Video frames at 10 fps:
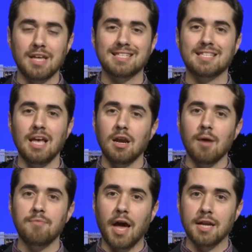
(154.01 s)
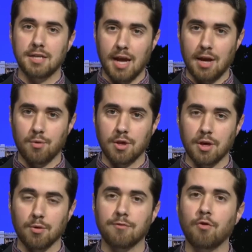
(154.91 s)
that set up that day where
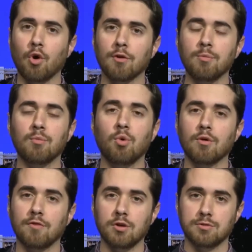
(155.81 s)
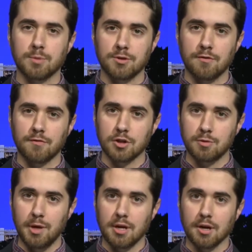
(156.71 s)
there were four more votes for, for
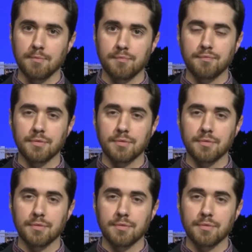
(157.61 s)
speaker.